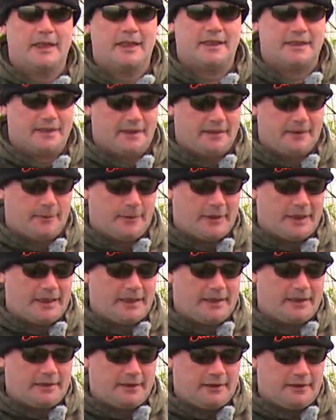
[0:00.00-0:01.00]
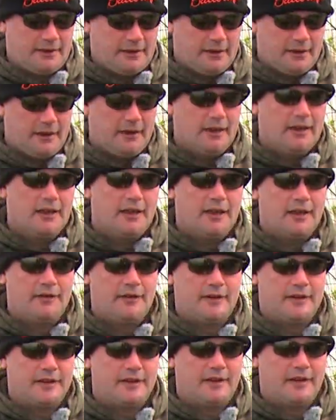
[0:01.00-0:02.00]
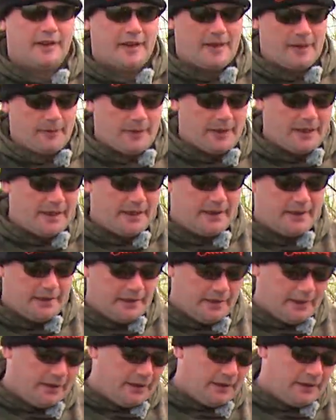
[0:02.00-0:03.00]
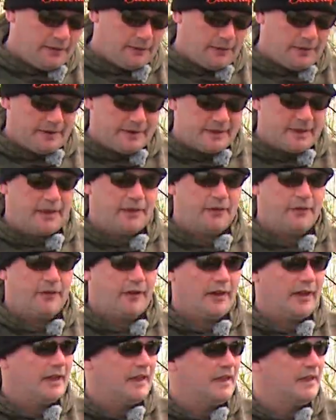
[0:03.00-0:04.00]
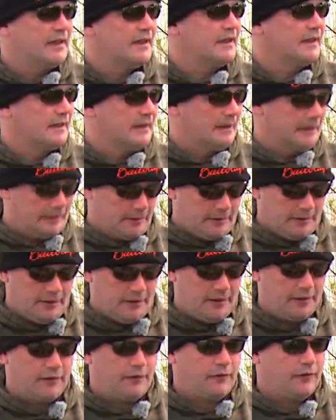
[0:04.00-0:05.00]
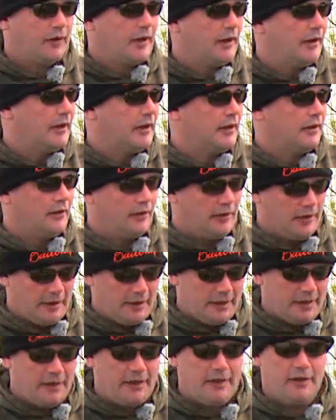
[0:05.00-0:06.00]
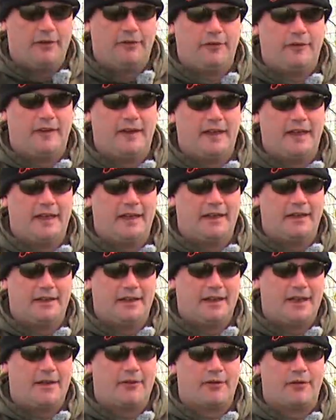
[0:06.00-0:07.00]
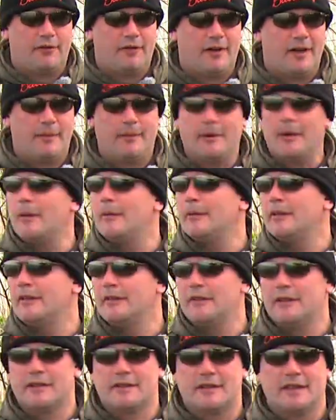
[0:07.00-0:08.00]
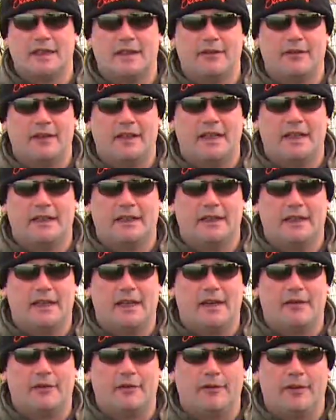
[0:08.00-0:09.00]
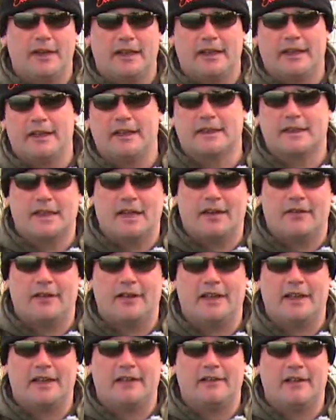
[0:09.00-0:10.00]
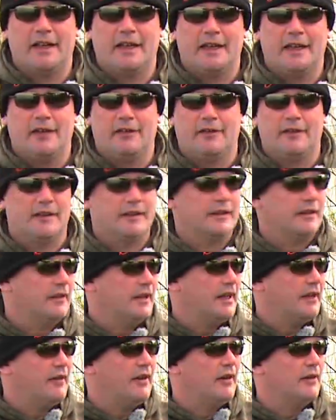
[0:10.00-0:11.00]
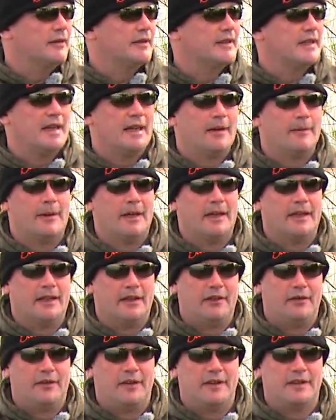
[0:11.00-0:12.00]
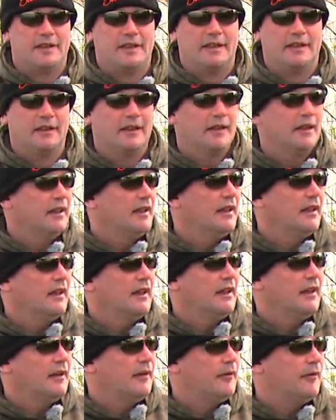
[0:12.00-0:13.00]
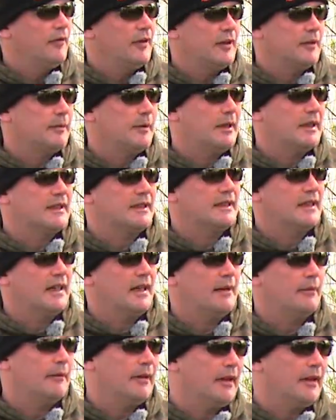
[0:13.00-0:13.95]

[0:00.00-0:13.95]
it to the blank. If you do it that way, what you tend to find is you can throw a coil of line off of there, have a frap up, and you've lost another lead and another rig, and there's another leader out there. If you've got another whole setup out there fishing, fish picks it up,